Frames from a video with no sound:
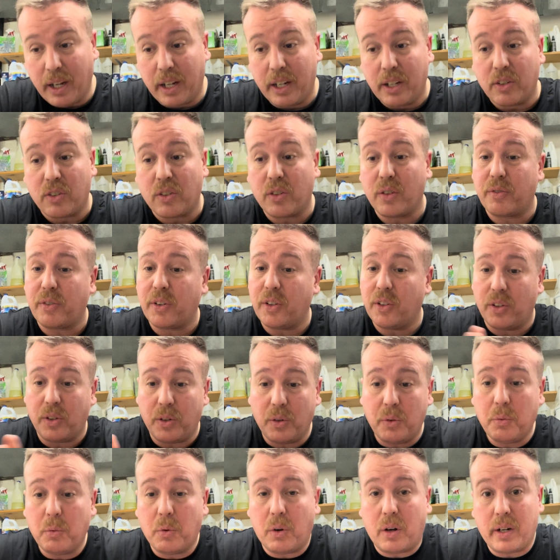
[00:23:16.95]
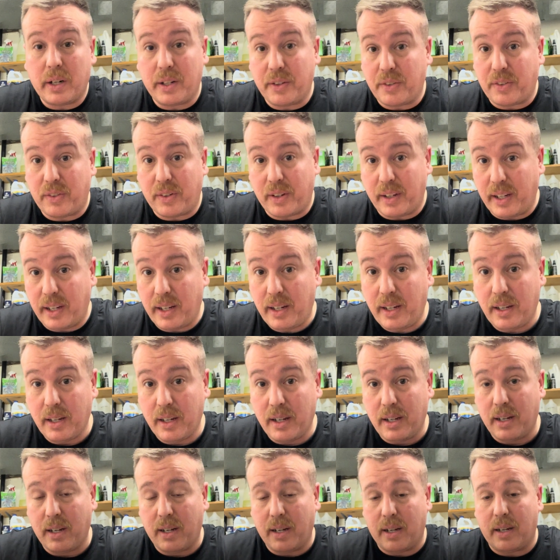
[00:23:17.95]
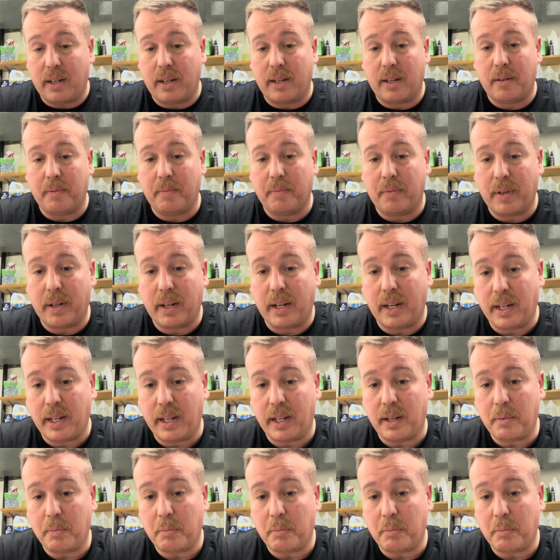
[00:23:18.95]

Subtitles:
So if you do want to see any